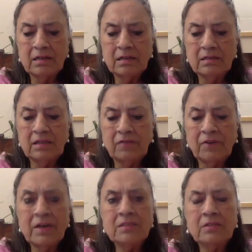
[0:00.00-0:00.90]
the
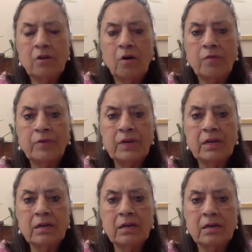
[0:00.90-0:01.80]
first
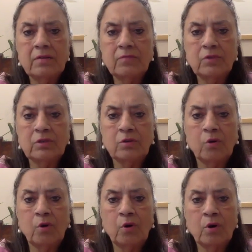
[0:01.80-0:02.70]
offering would
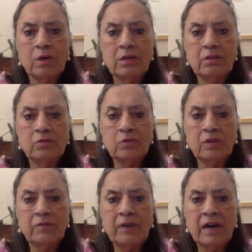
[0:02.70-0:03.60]
go into the
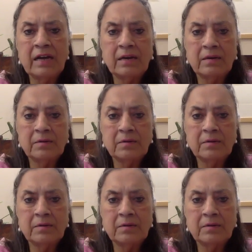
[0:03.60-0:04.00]
fire.